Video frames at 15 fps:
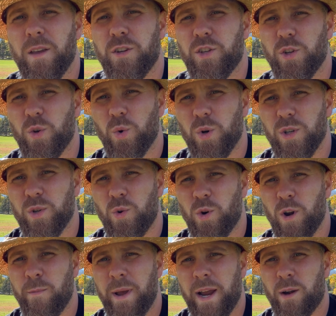Shedeur's
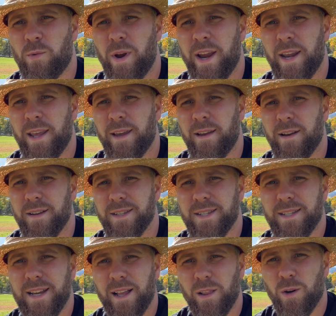quarterback rating, a
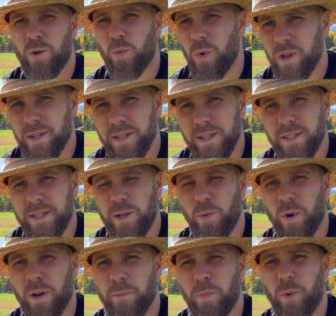stellar
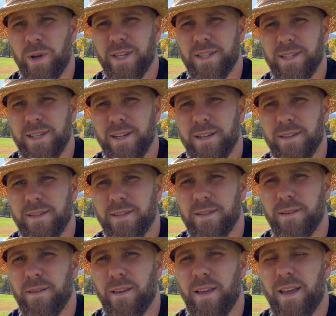161.6.
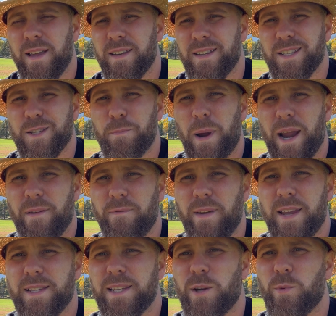Despite
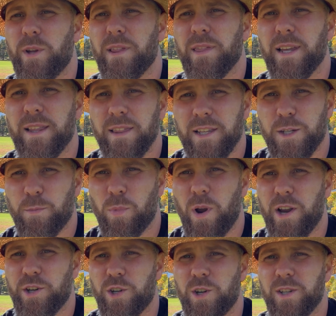facing relentless
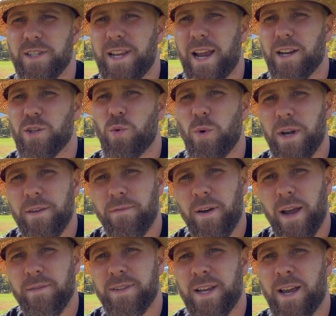pressure, sacked
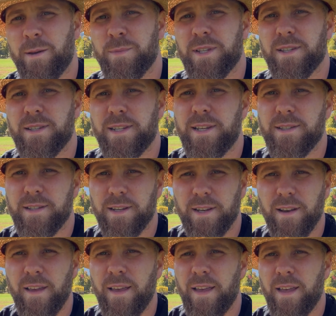25 times this
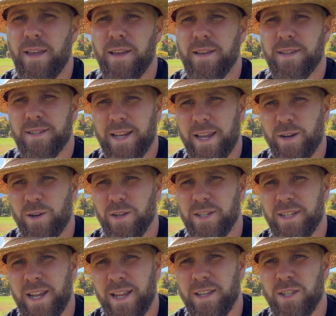season, Sanders
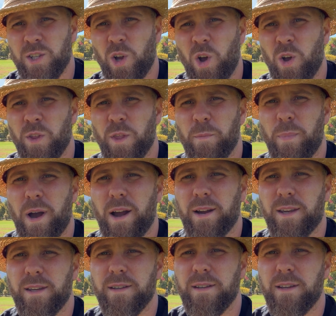stands tall in the
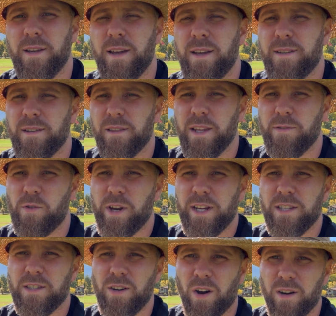pocket,
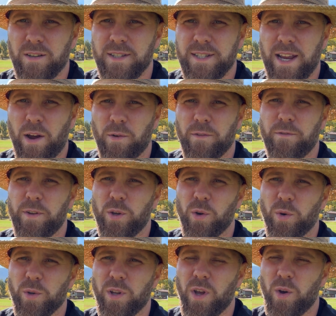delivering darts
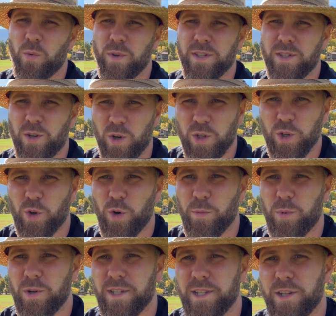downfield with surgical
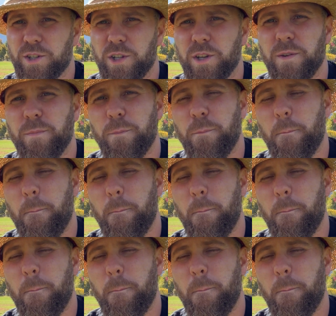precision.